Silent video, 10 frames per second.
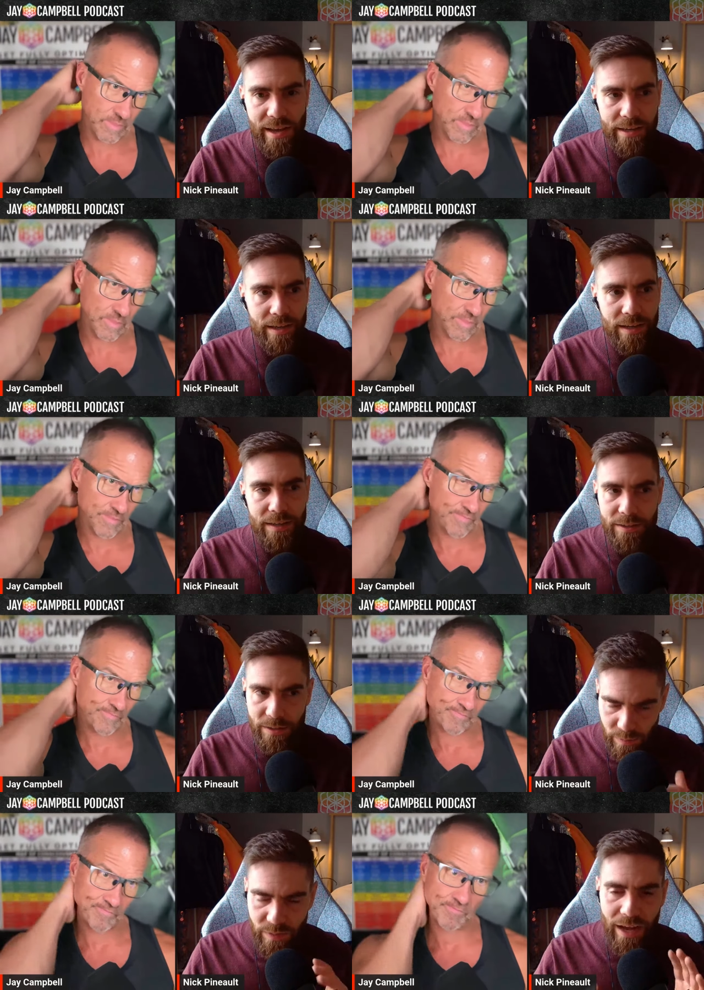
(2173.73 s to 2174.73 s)
Speaker 1: like
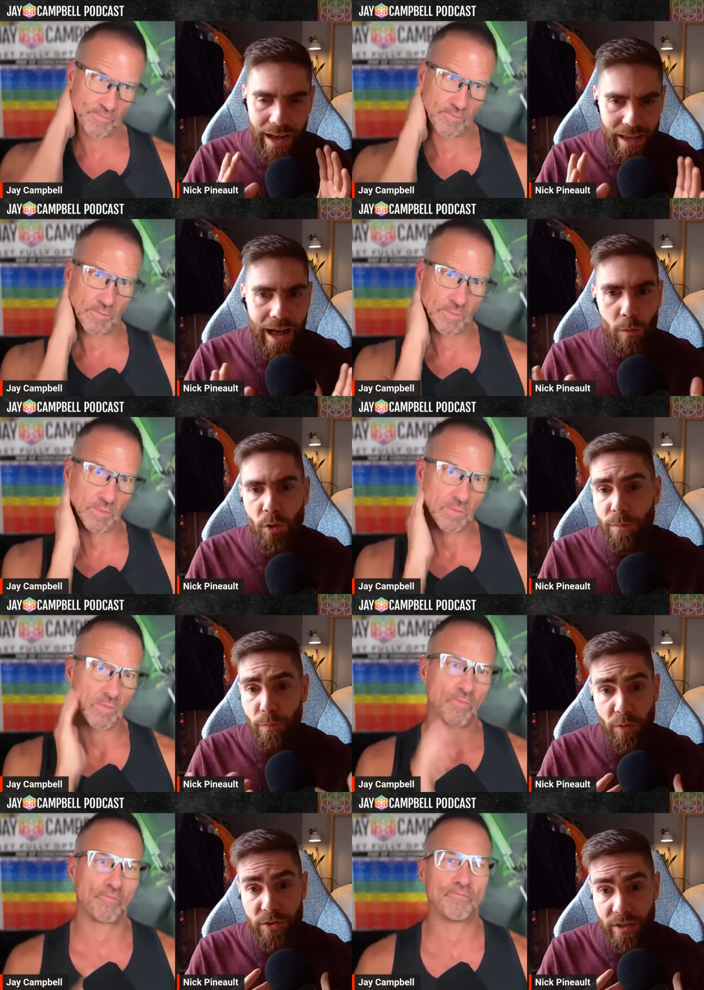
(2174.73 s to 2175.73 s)
i i would
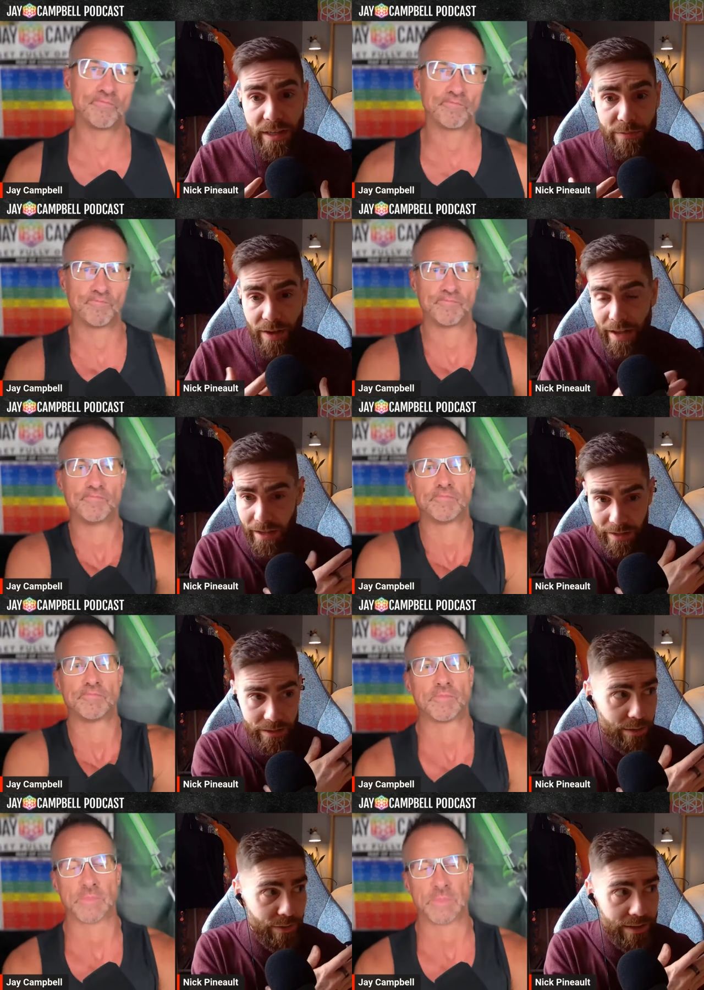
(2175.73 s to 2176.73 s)
personally if i
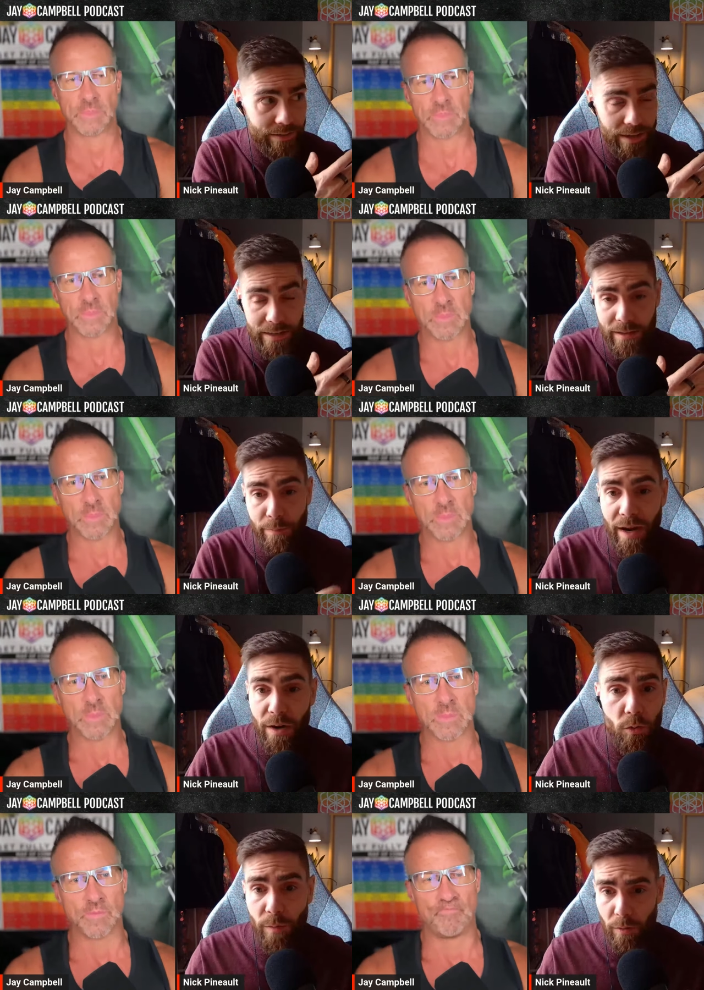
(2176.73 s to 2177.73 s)
if i did it in my
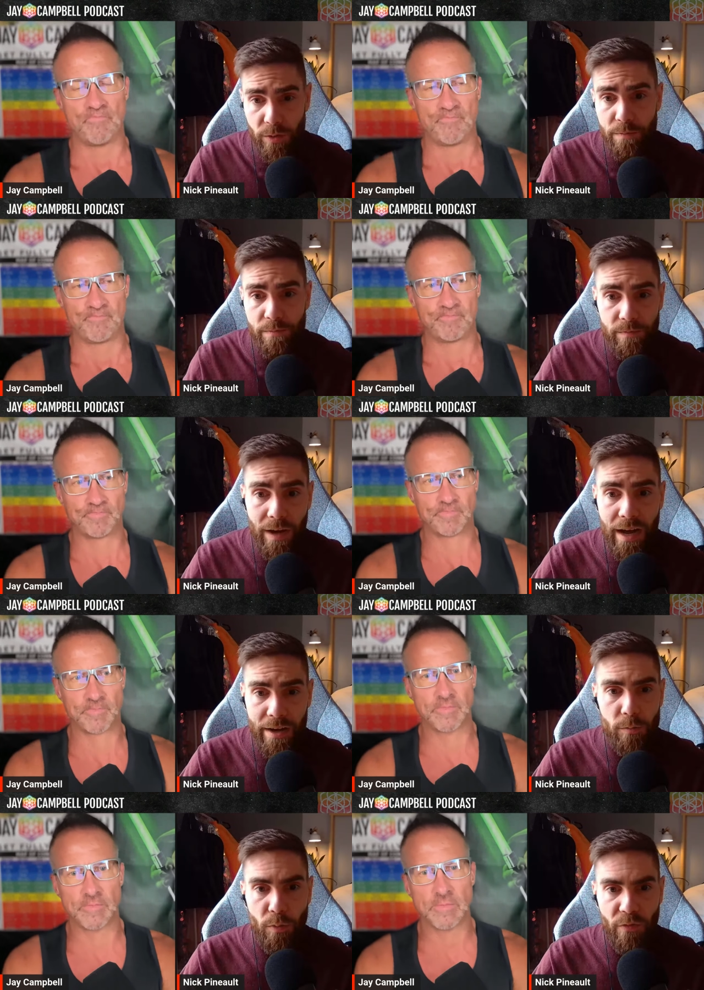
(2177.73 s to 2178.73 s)
room i would
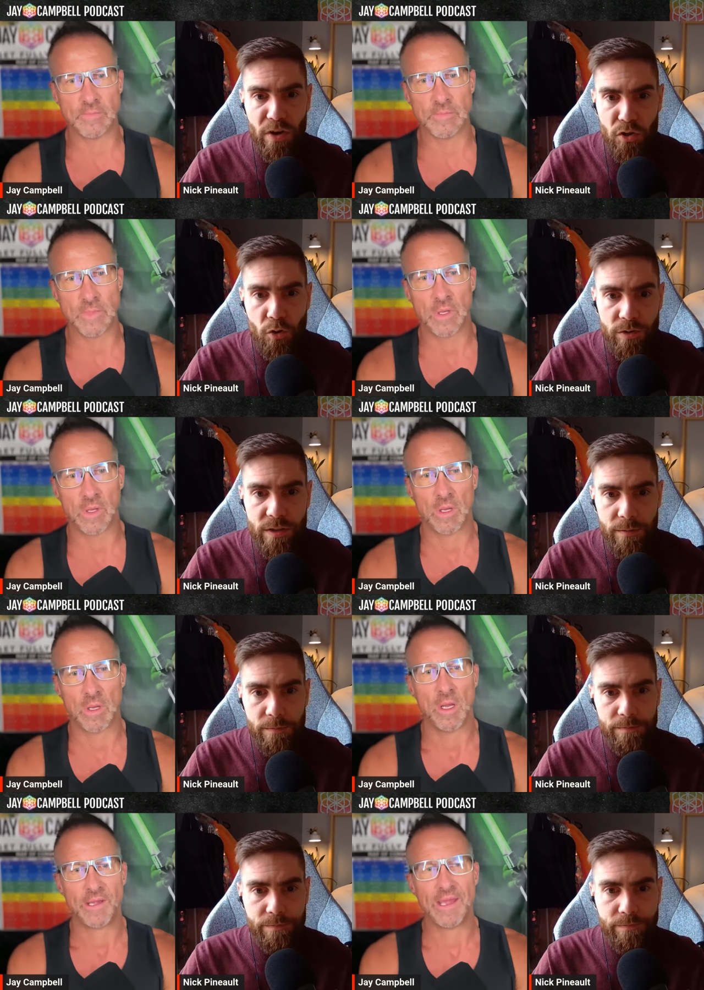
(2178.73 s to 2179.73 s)
hire professionals
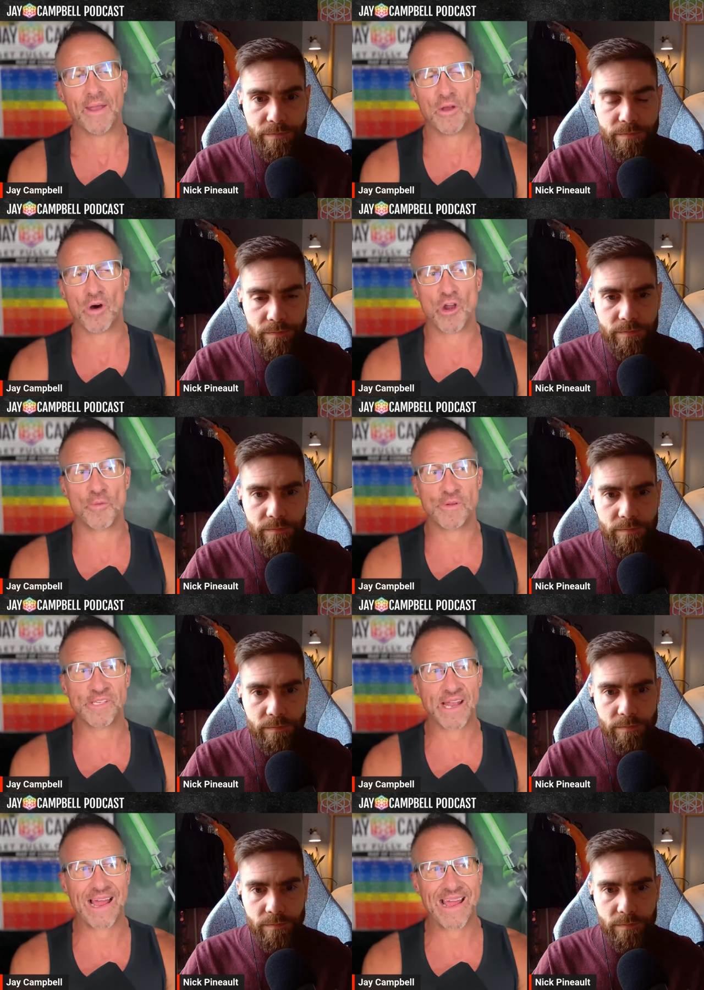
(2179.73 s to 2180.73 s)
Speaker 2: yeah, no, 100%.
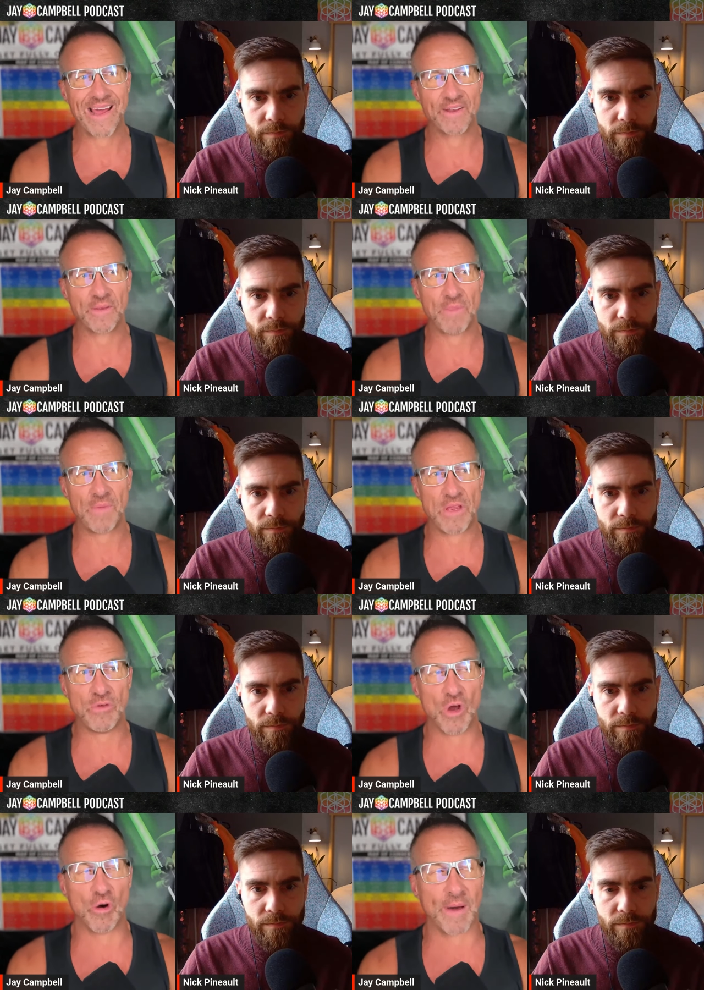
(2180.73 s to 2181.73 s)
I had, maybe you
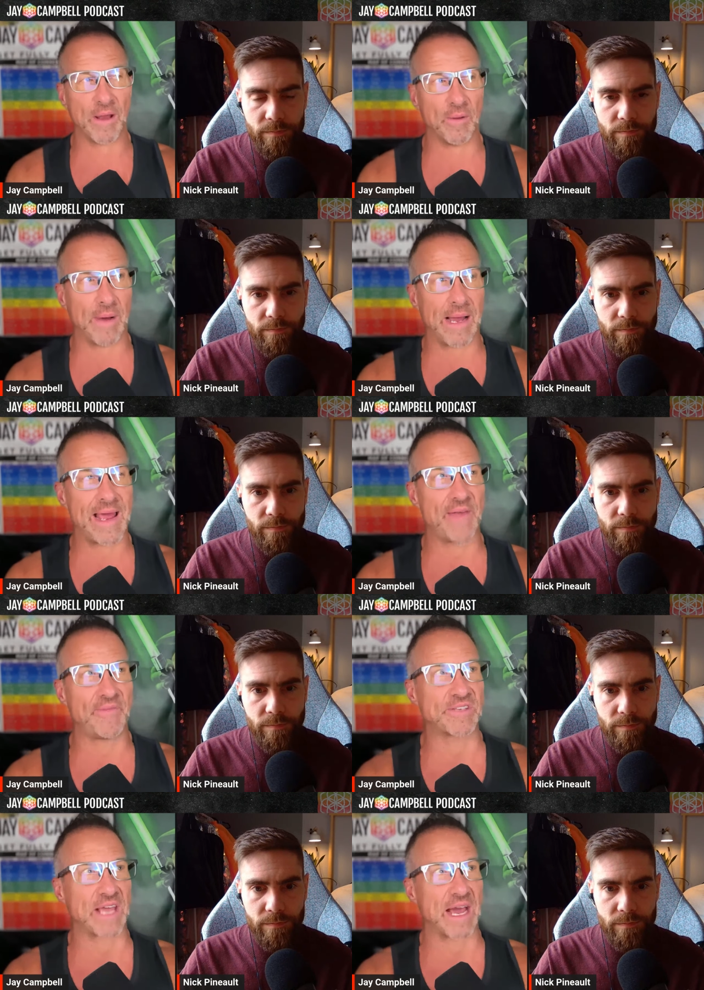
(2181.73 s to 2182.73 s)
know about them. I had these
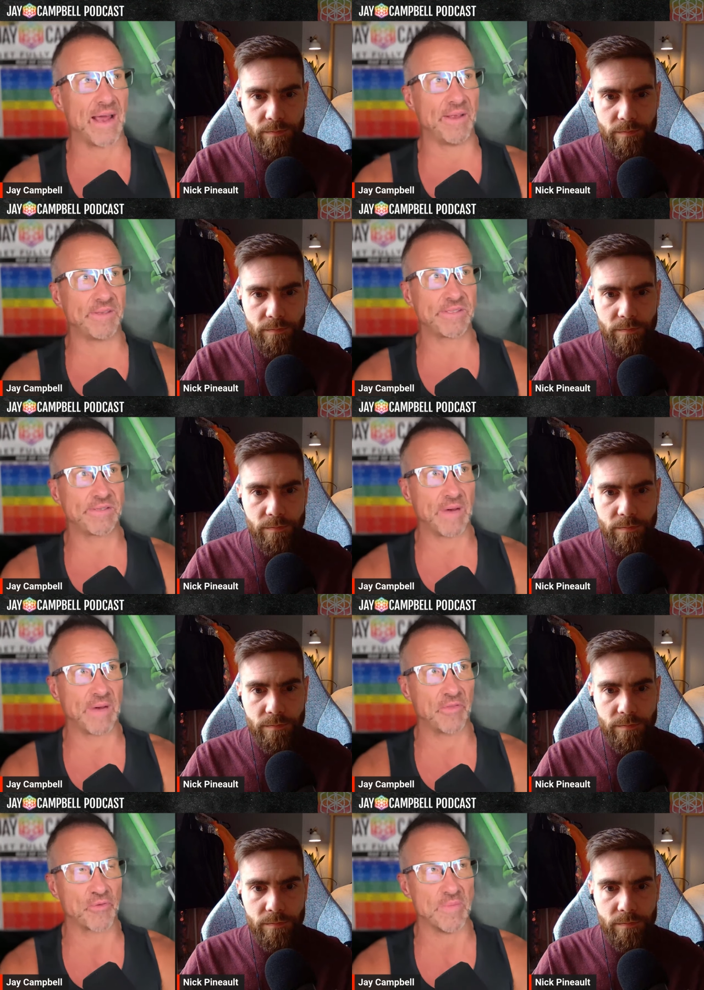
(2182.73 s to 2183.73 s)
guys about
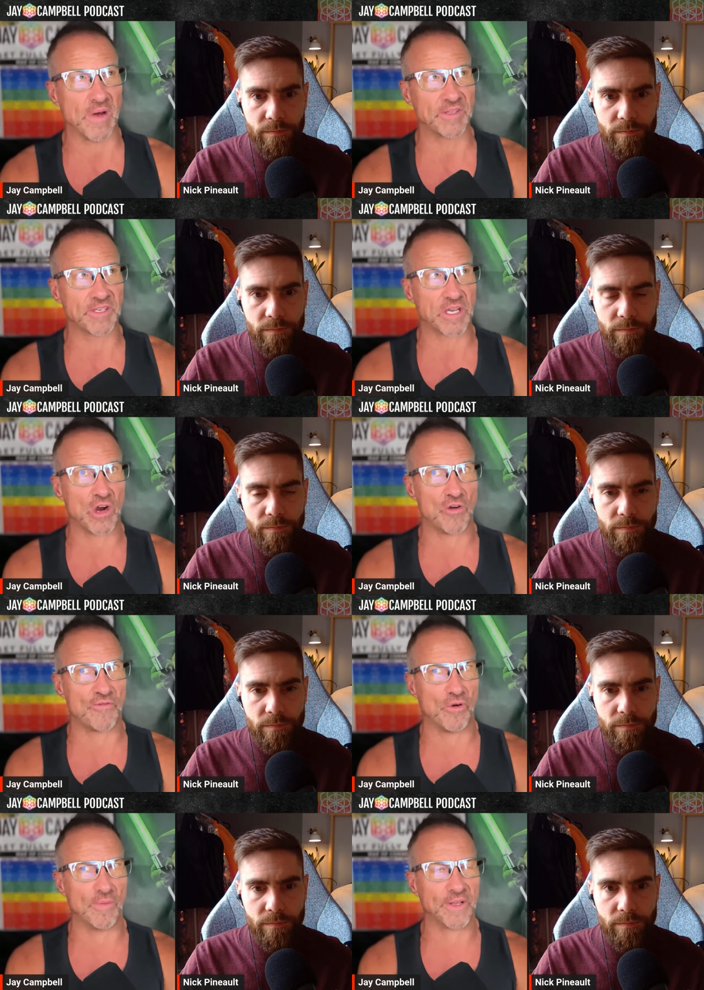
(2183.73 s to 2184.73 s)
three months ago or
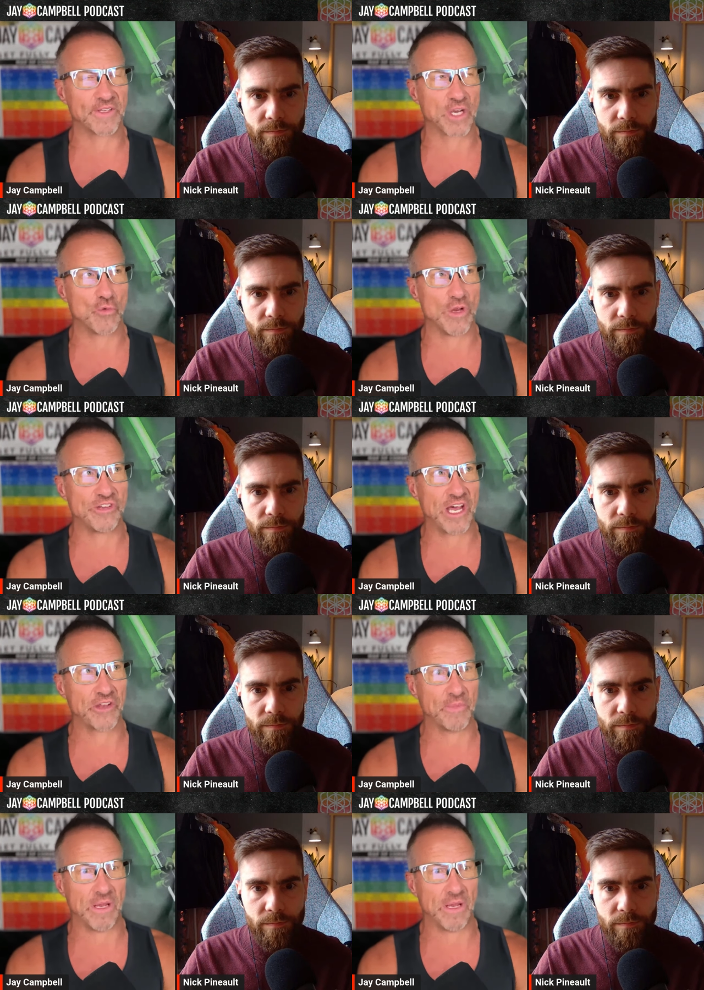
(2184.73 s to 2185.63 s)
four months ago reach out to me